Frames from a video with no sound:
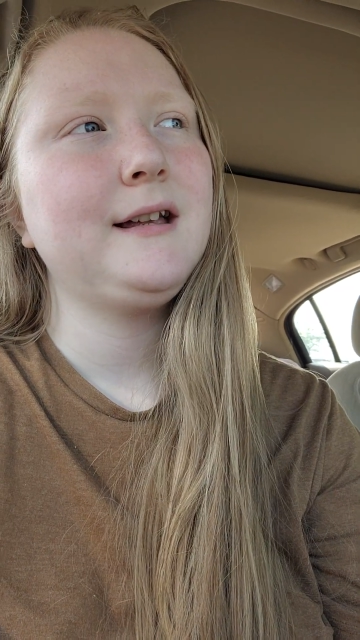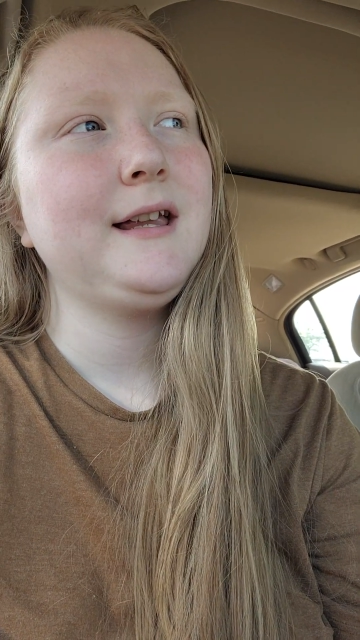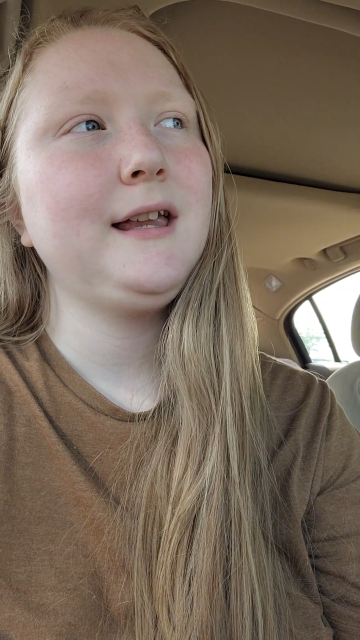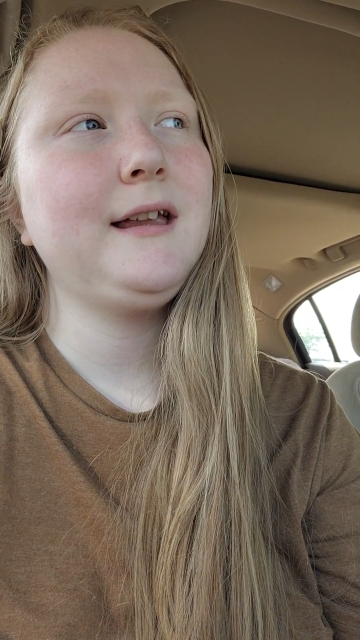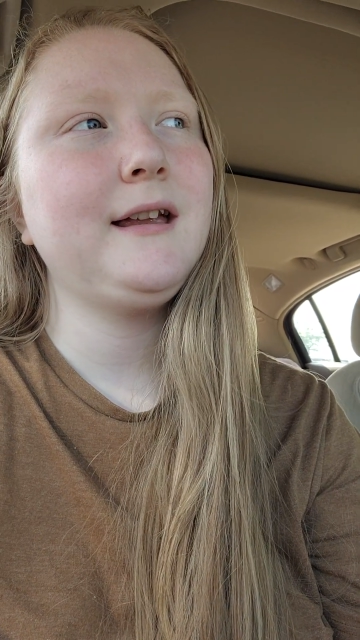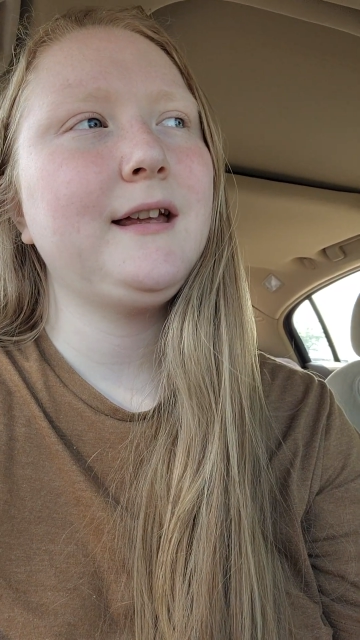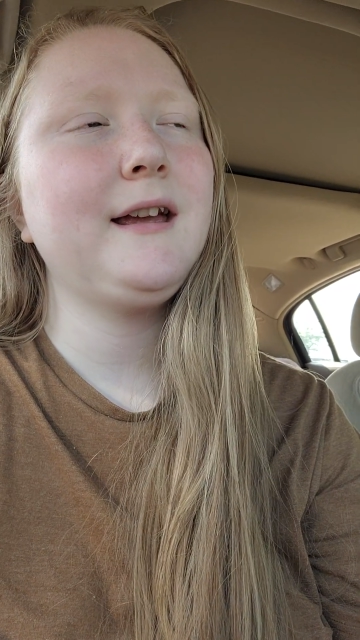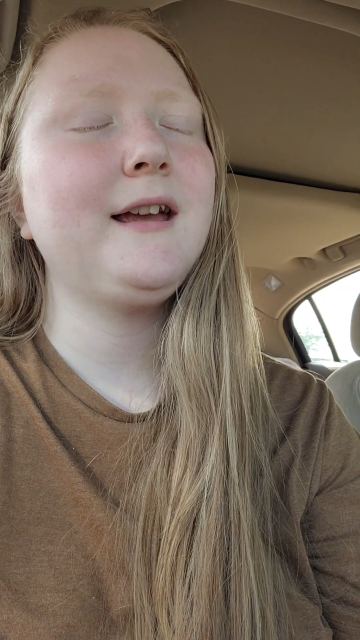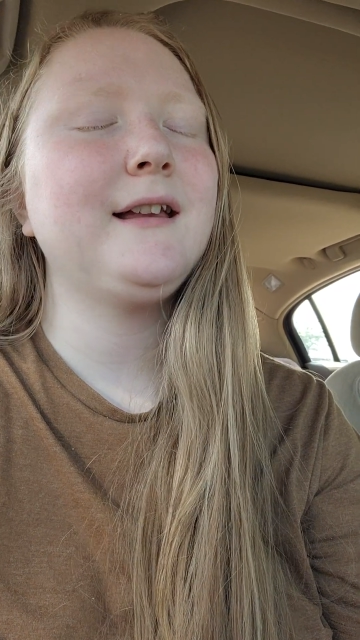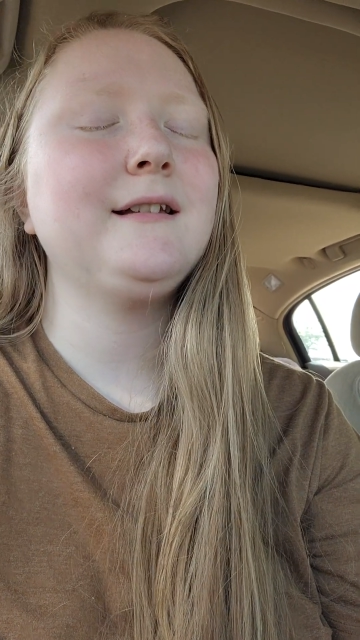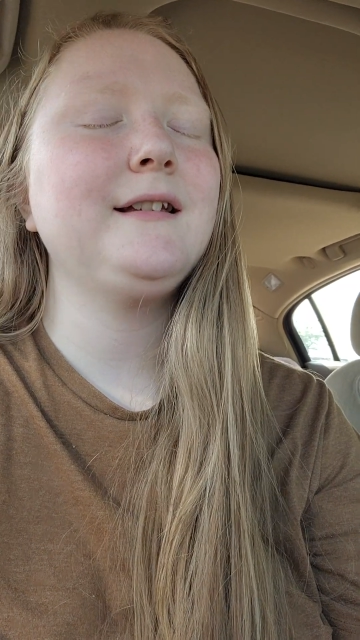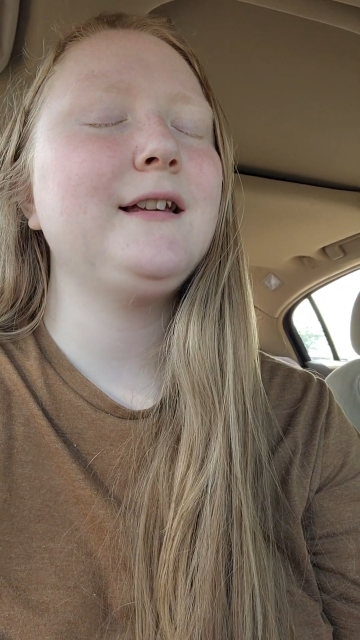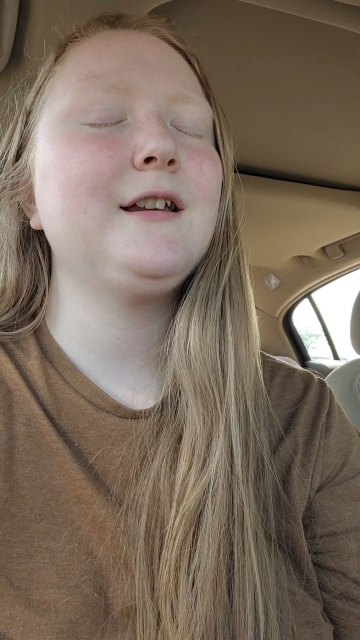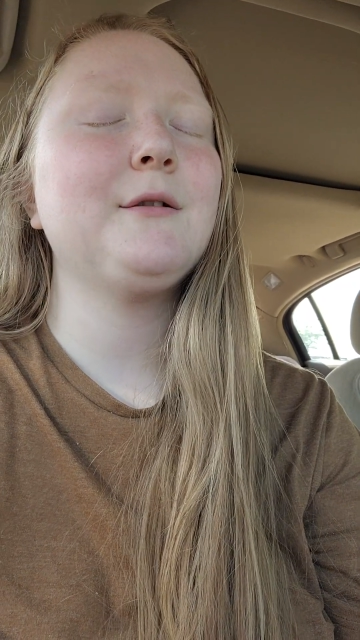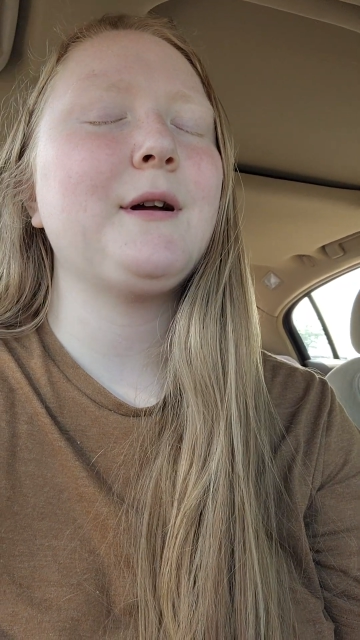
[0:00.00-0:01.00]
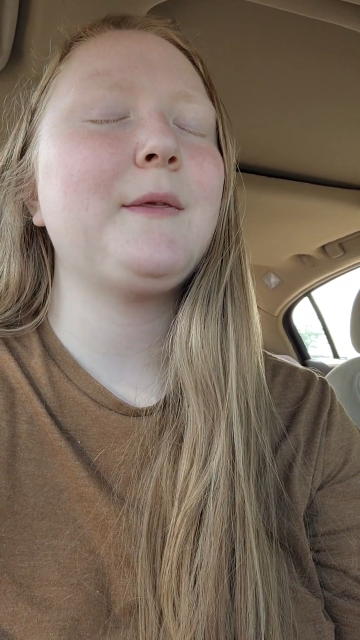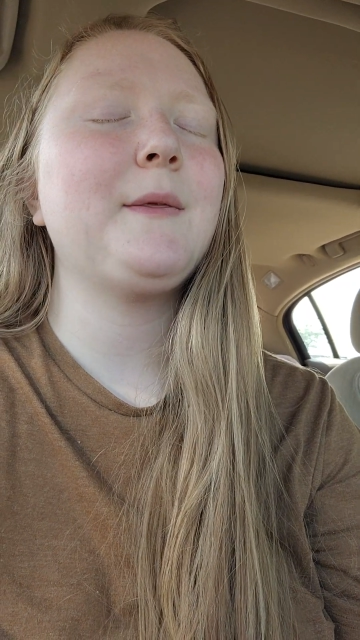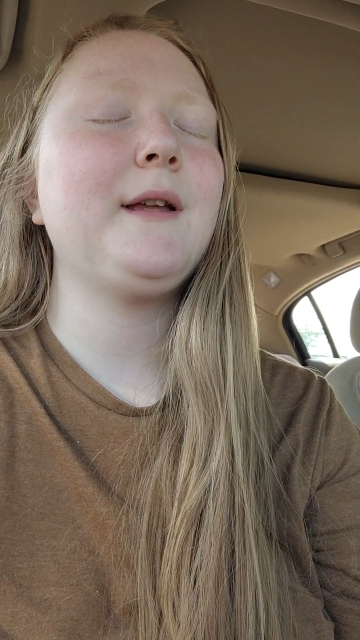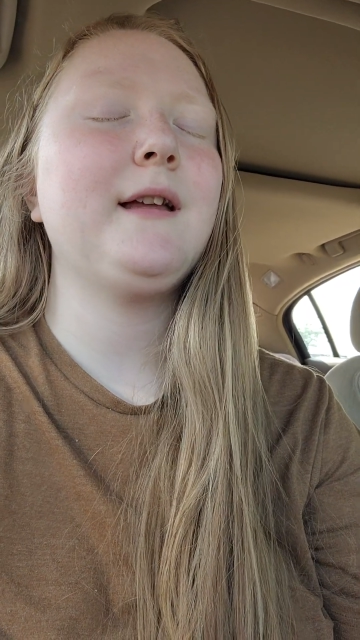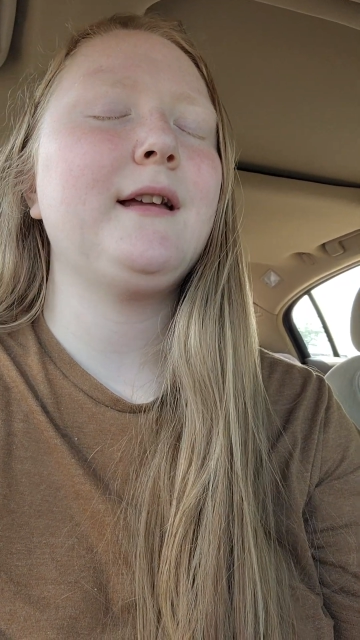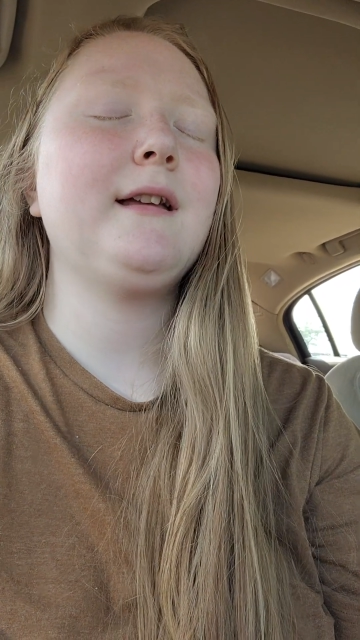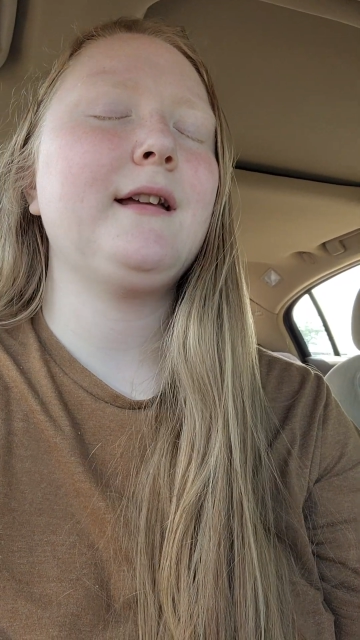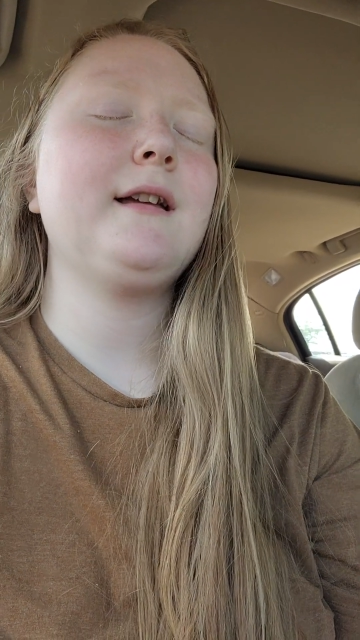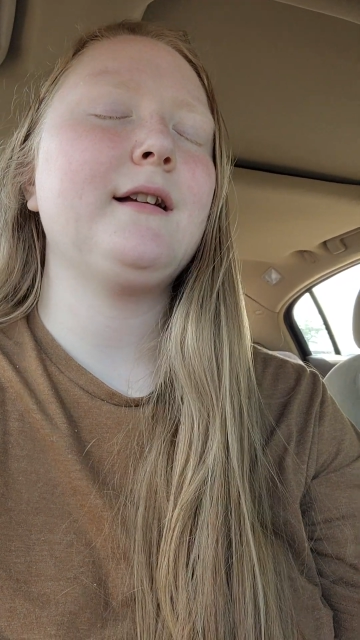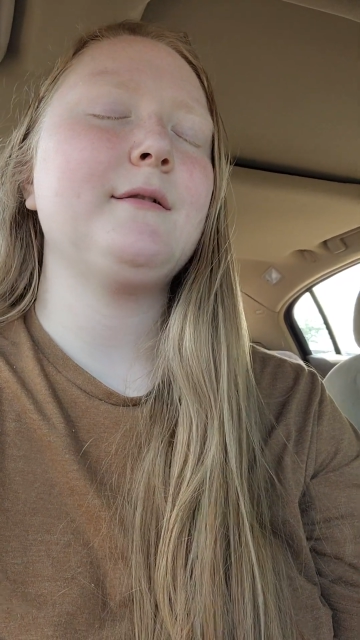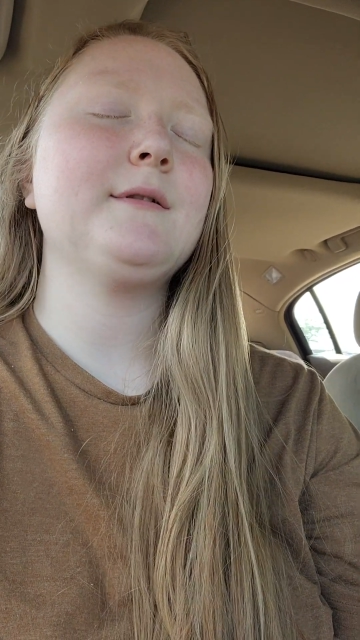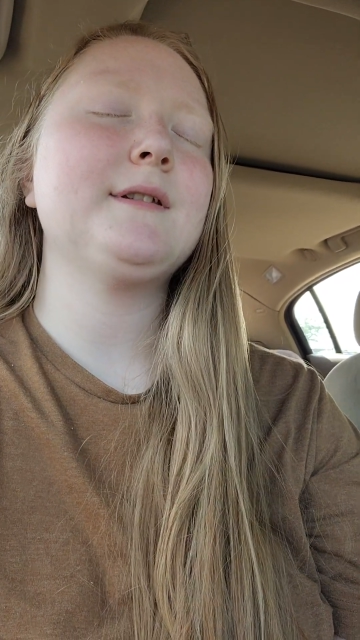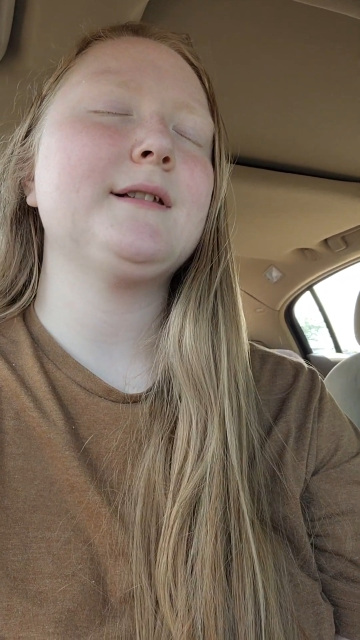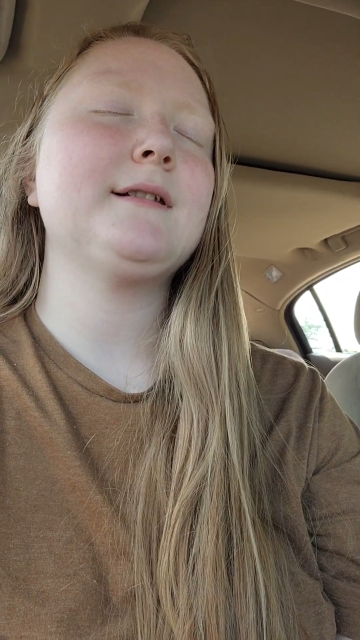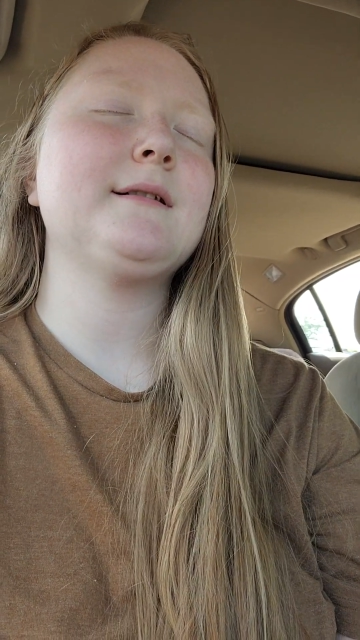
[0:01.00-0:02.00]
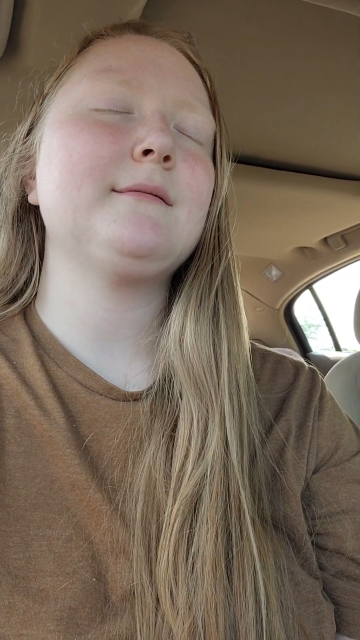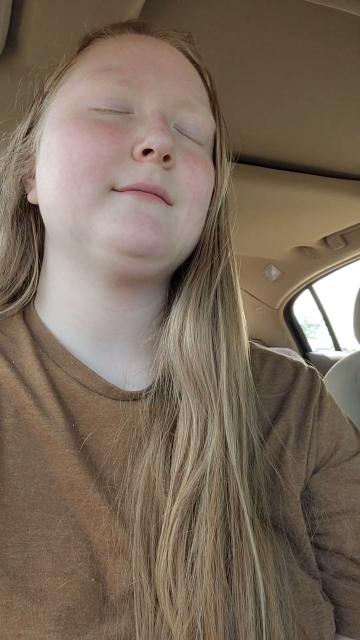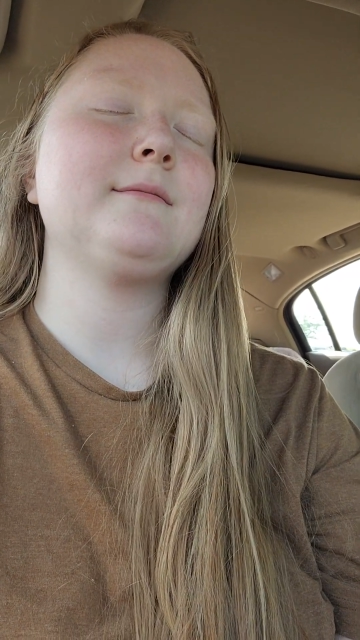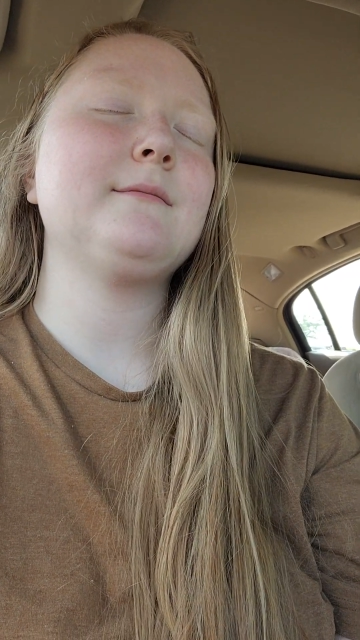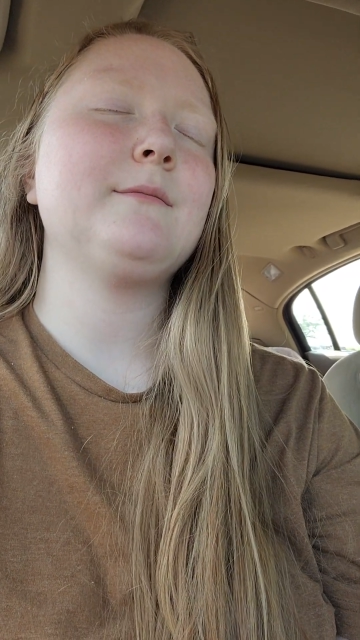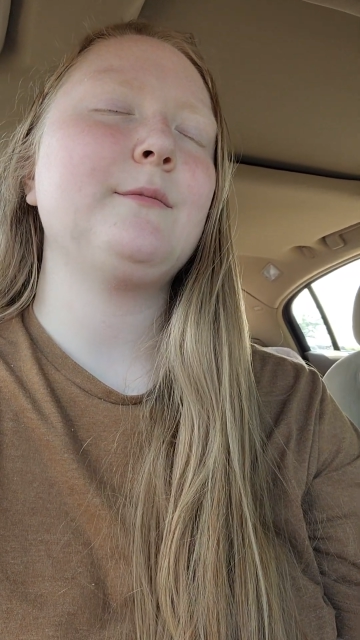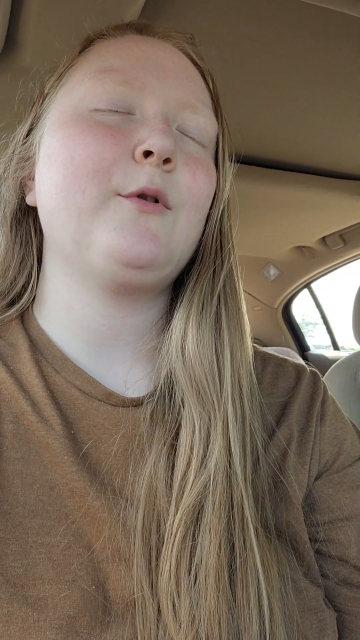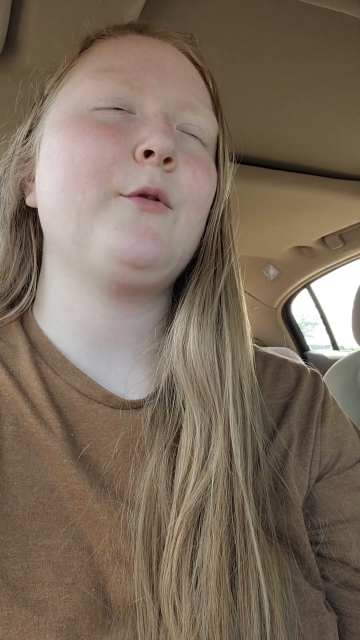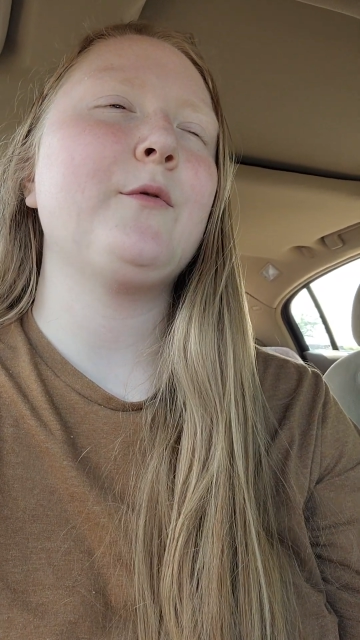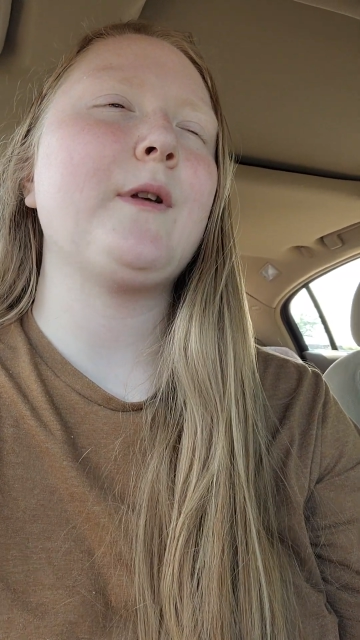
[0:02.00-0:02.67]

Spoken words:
and I think it was both